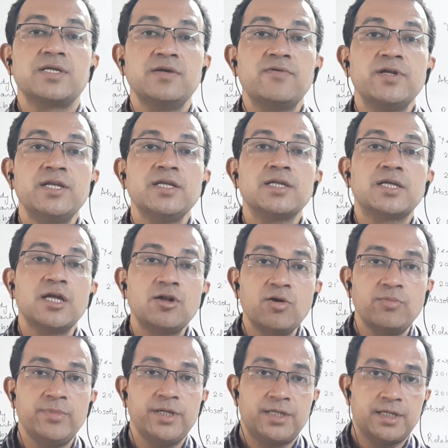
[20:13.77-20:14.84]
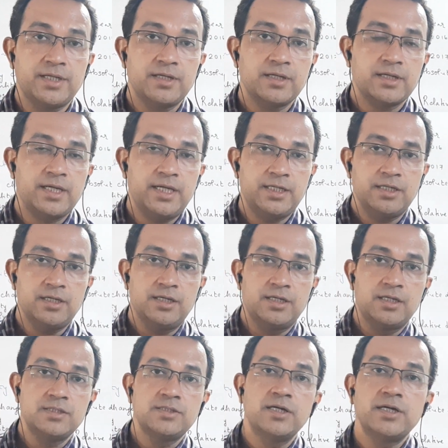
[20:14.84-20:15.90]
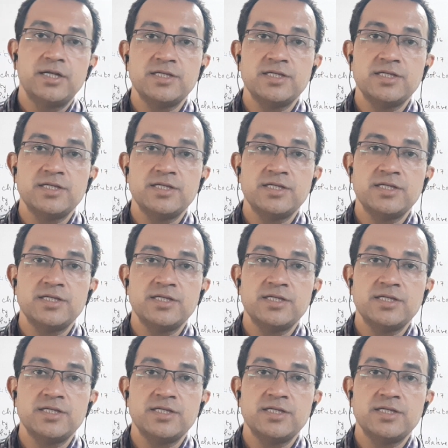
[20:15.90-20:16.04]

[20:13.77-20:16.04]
given in kilometer and another